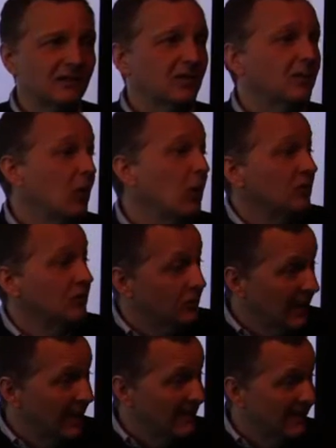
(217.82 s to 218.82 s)
composer
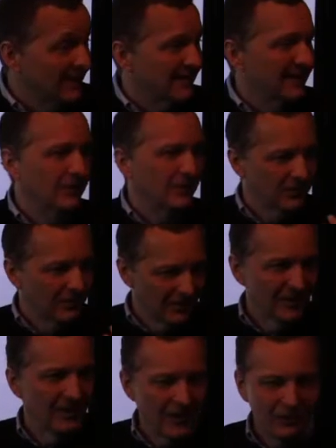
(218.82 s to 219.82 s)
rates if you're
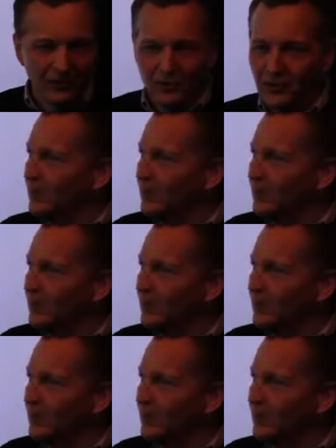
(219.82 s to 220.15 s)
hiring a